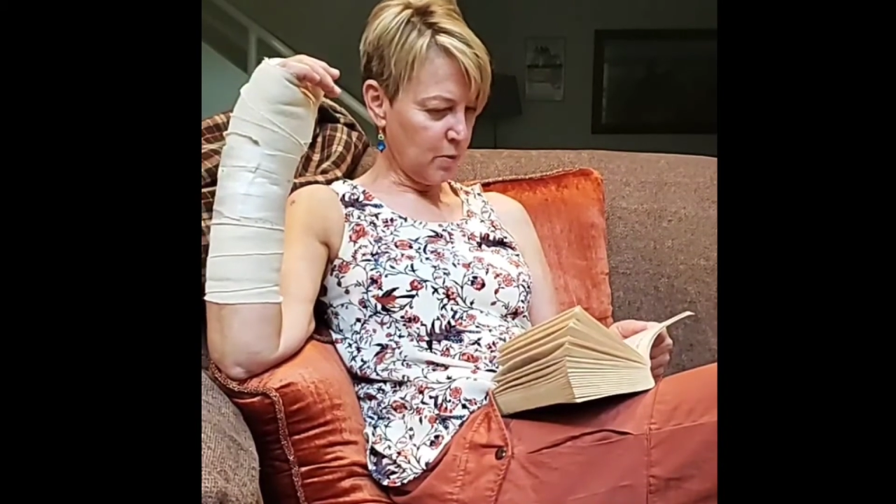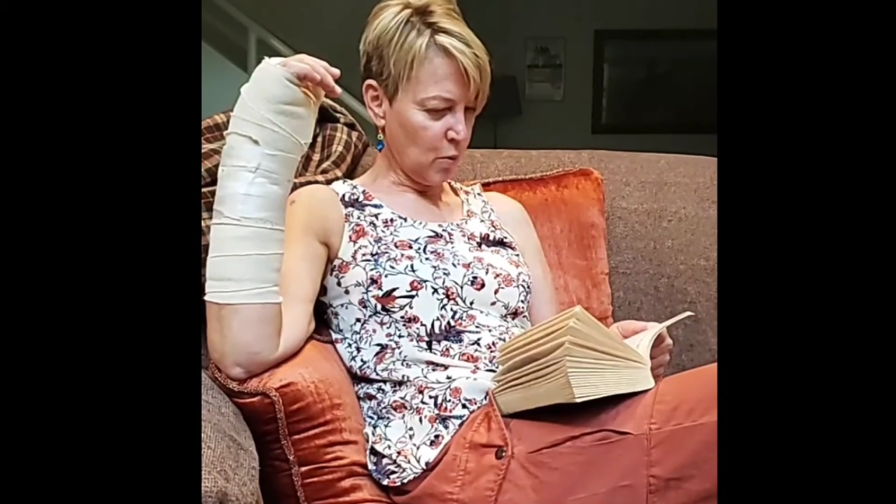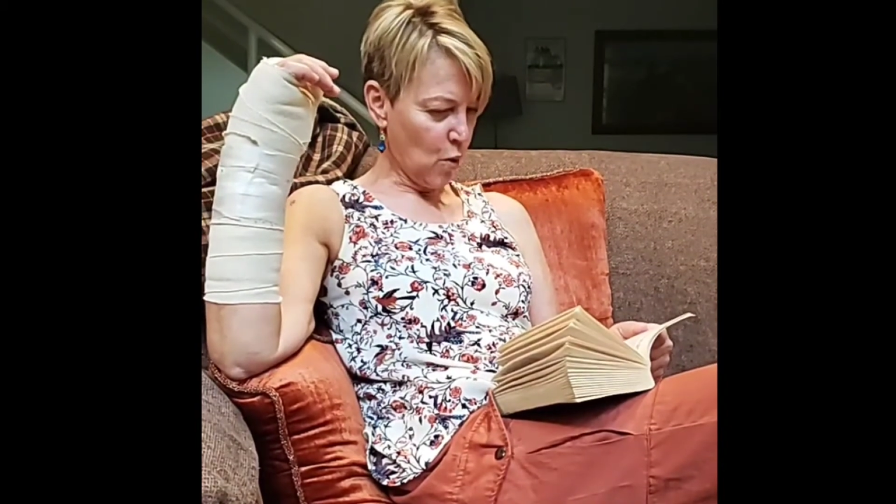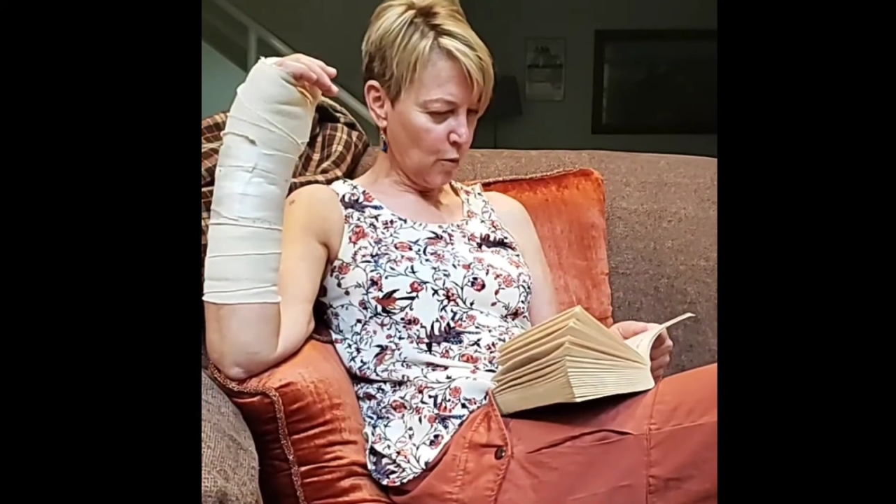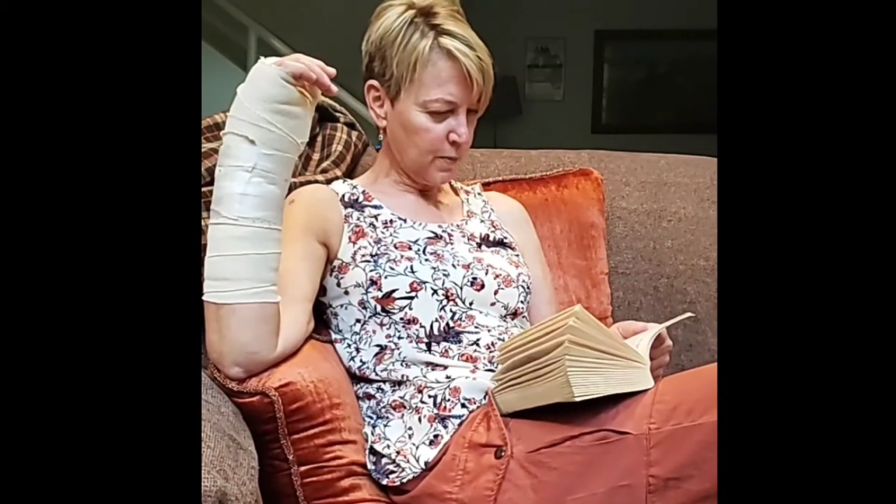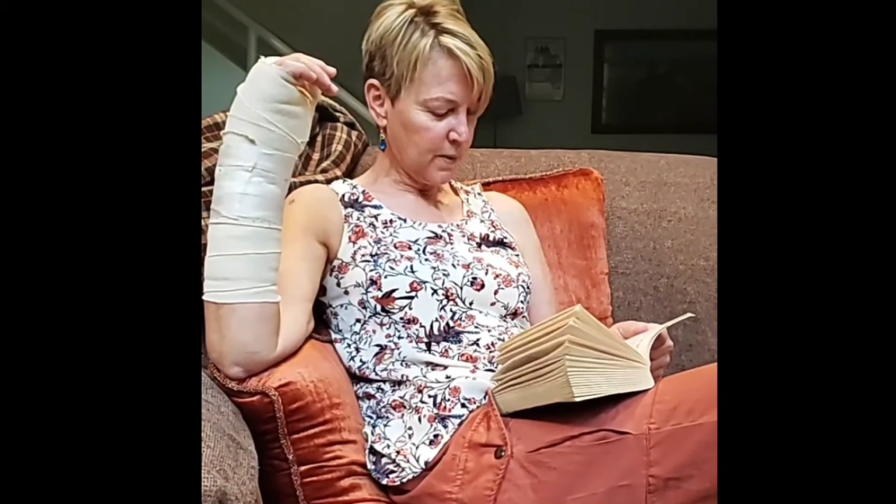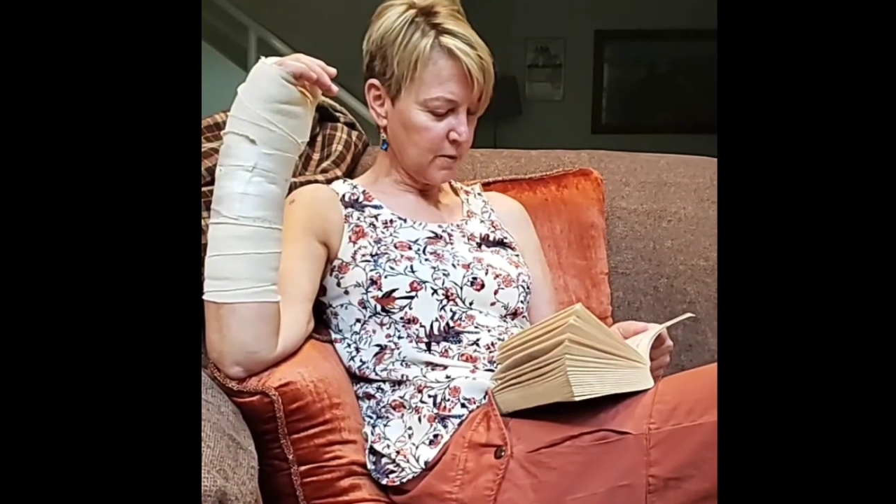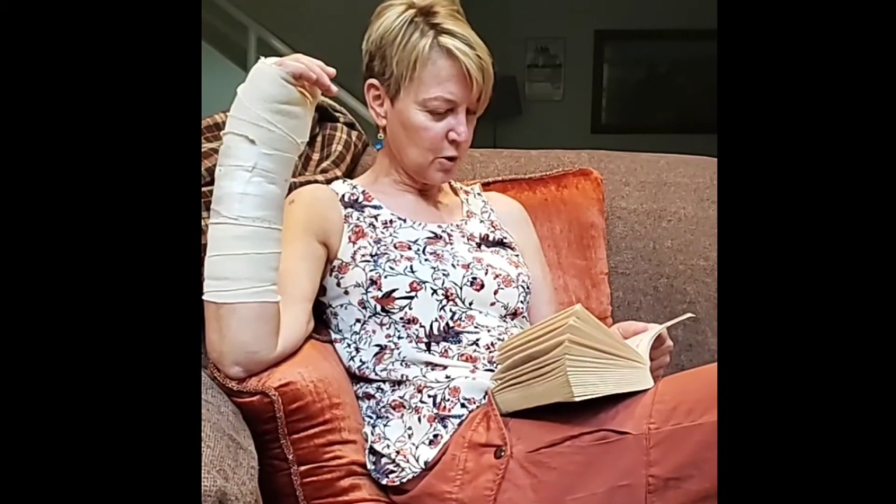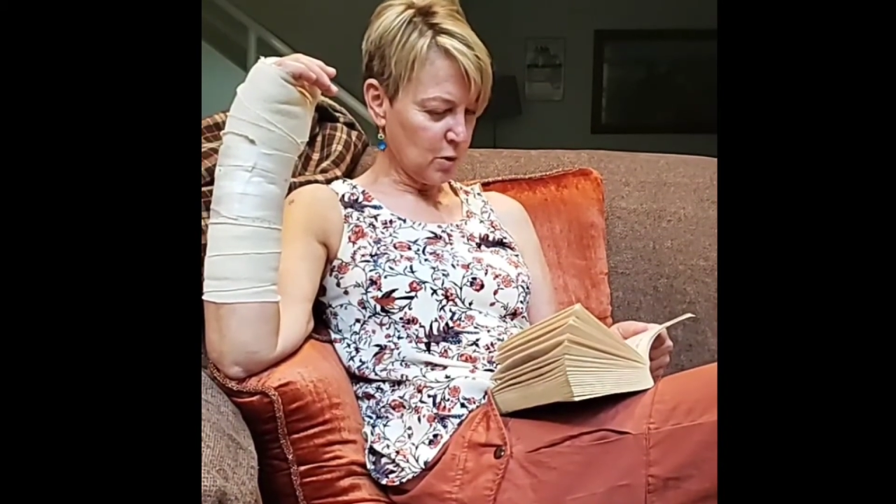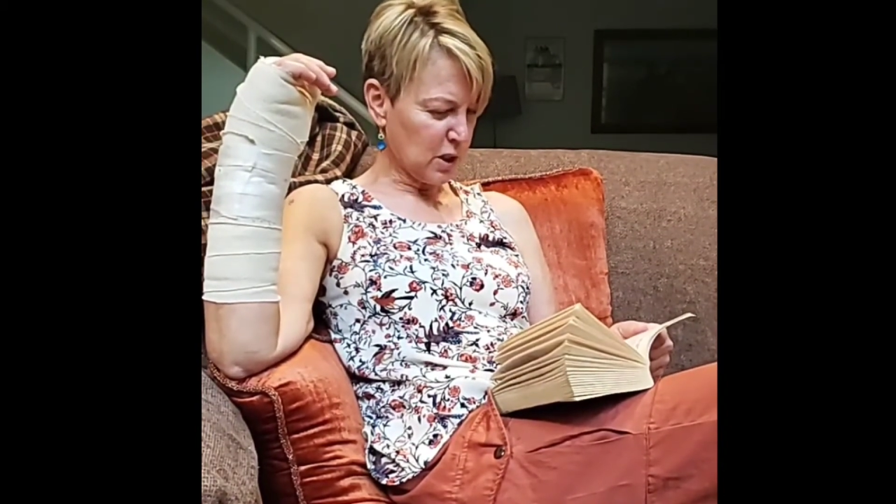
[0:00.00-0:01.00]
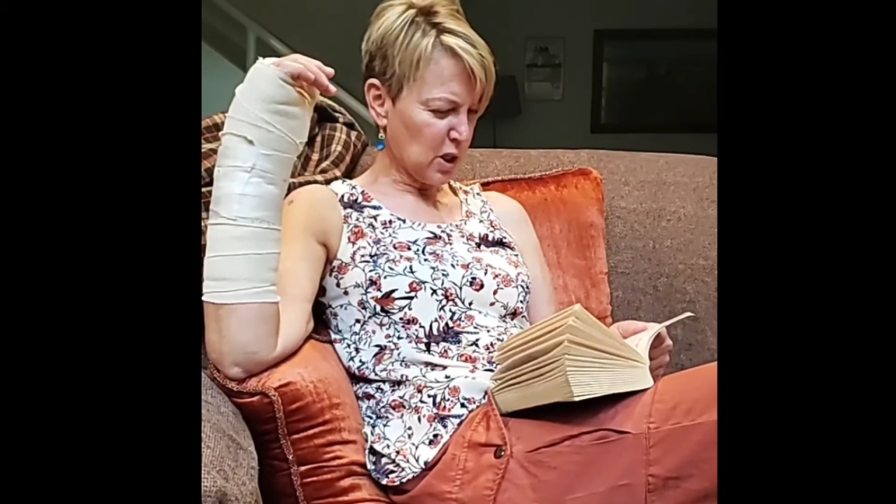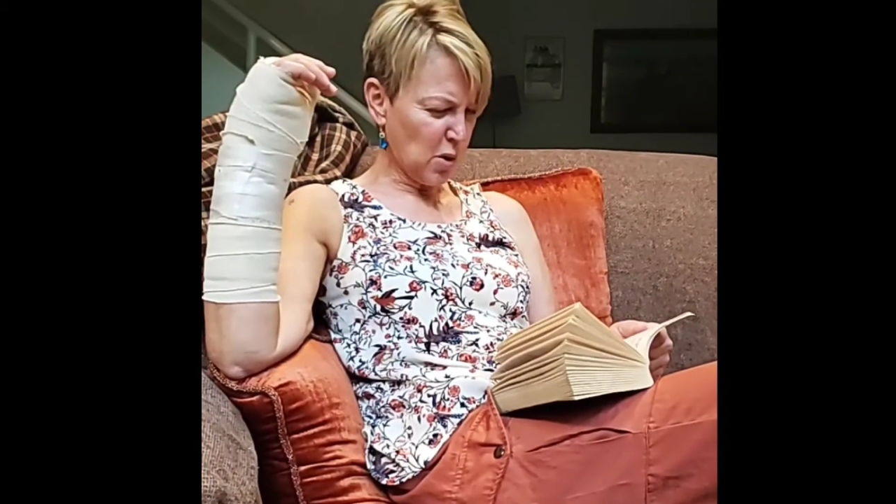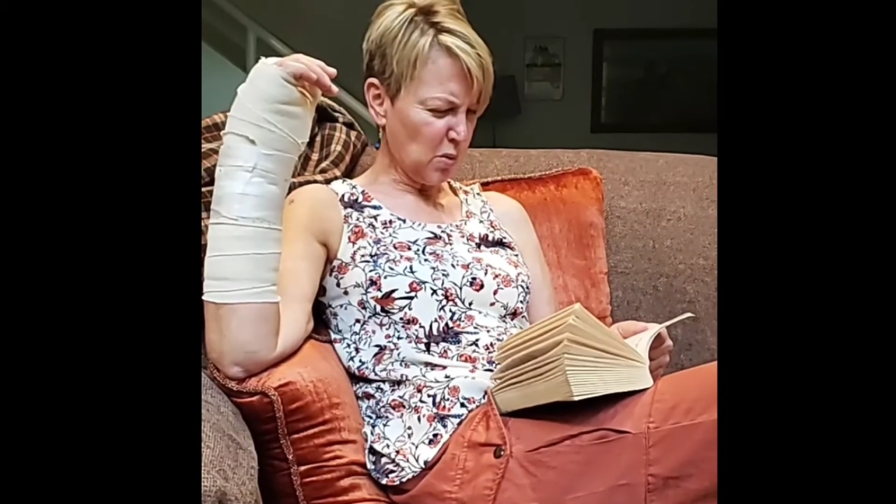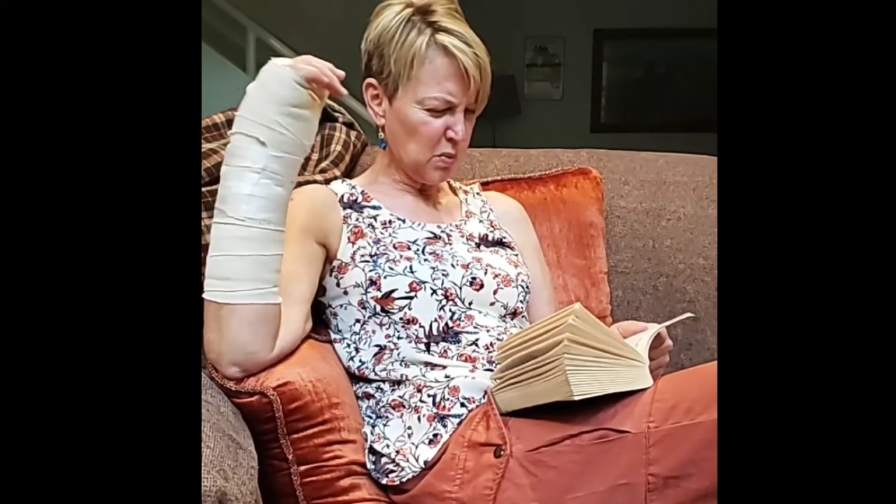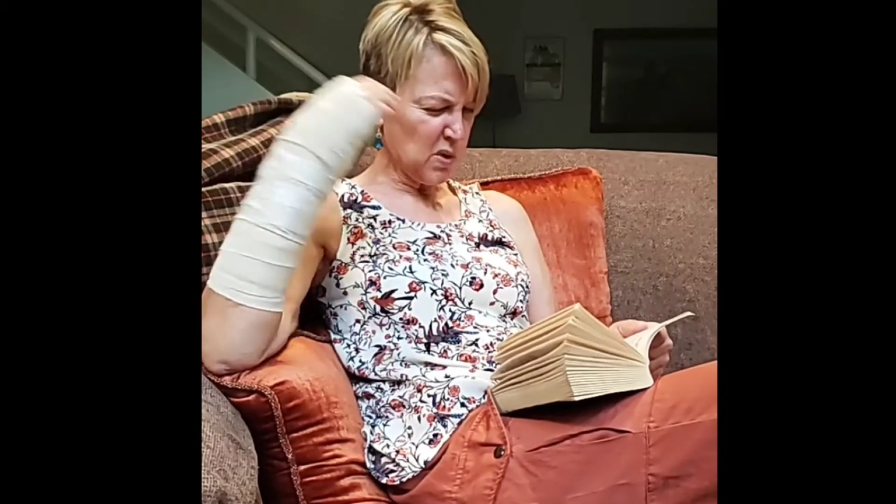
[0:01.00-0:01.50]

warmth into his coat and